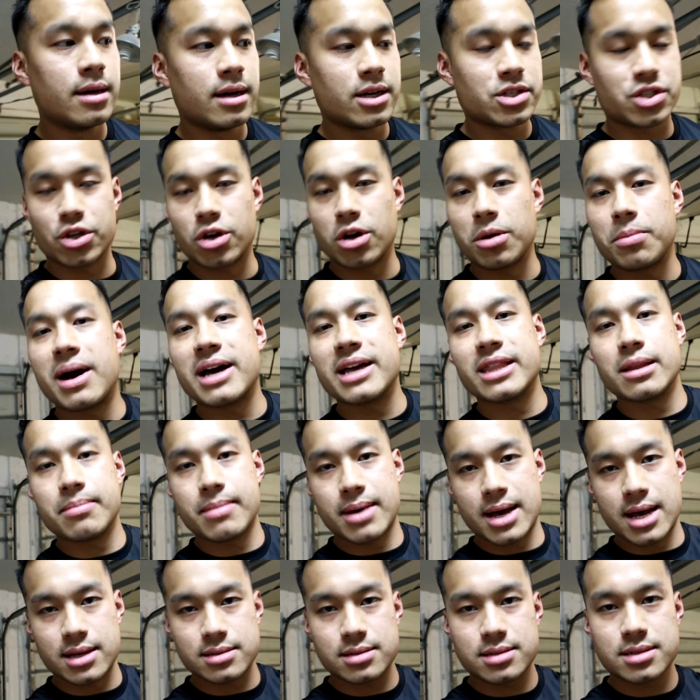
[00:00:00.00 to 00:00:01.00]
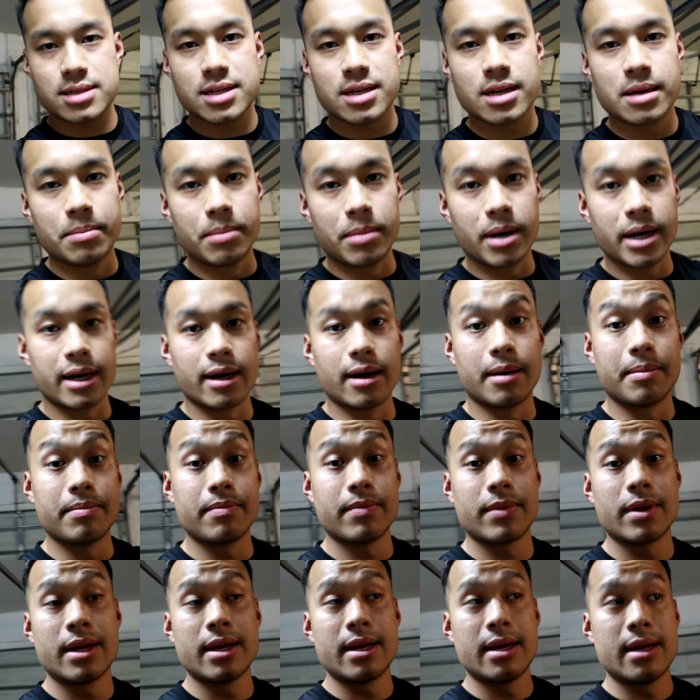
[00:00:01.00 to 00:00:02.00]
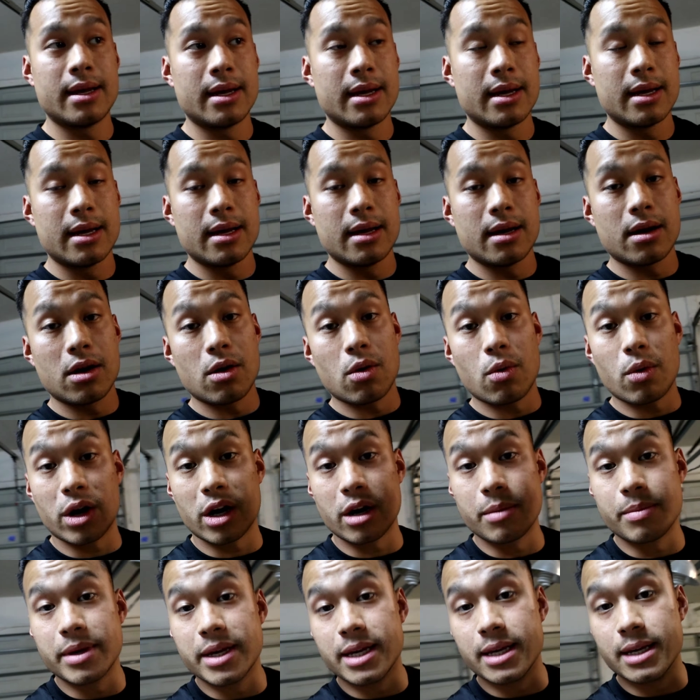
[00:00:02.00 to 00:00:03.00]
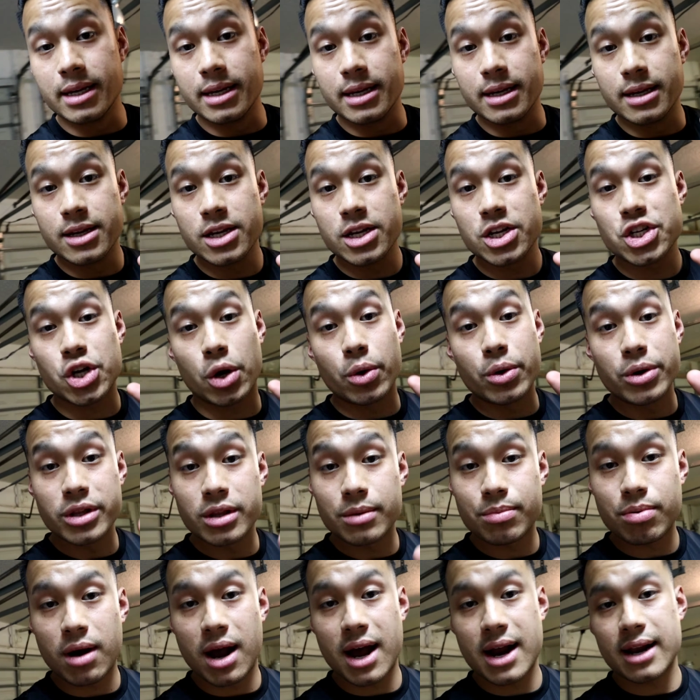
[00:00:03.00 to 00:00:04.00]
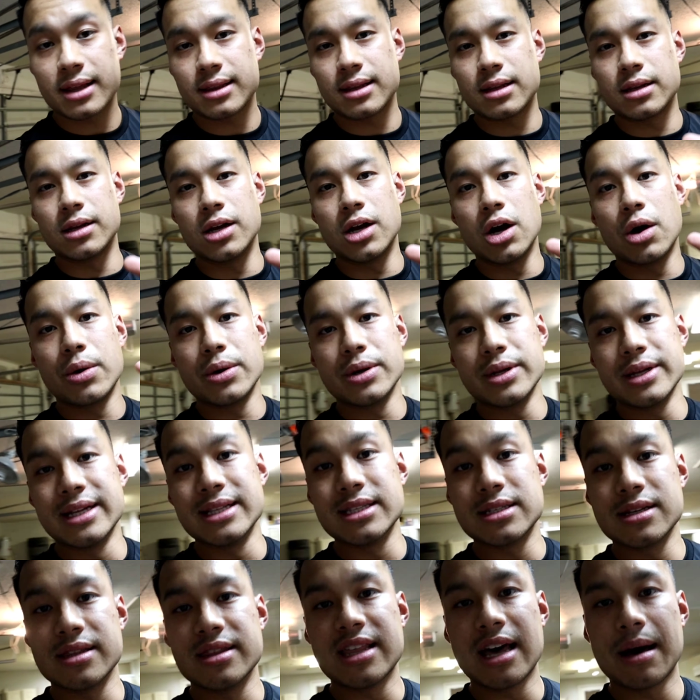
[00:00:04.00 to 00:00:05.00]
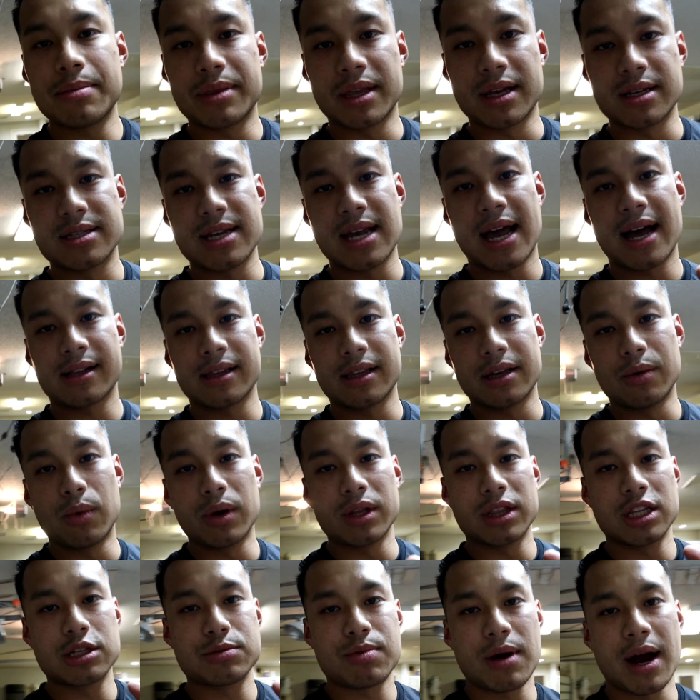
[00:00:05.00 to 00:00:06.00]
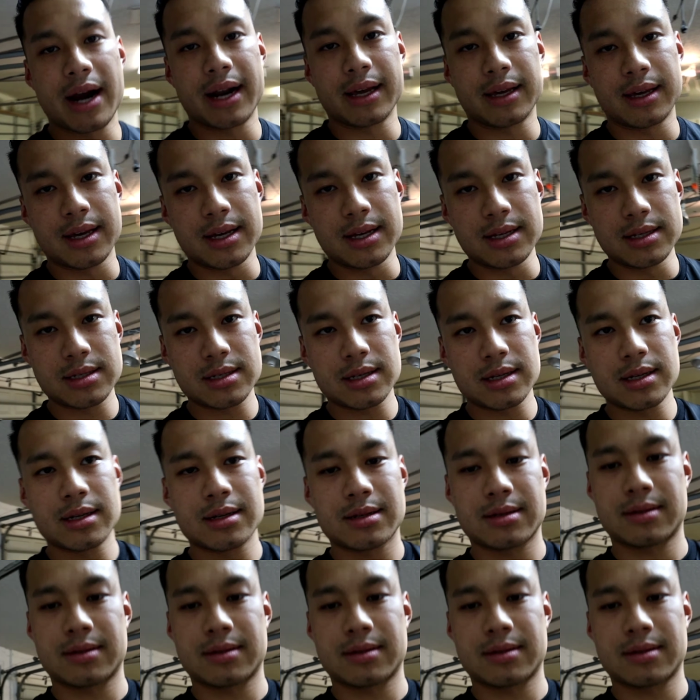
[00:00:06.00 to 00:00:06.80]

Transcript: So don't mind the mess. But we're gonna be showing you the product and going into depth exactly what this product is.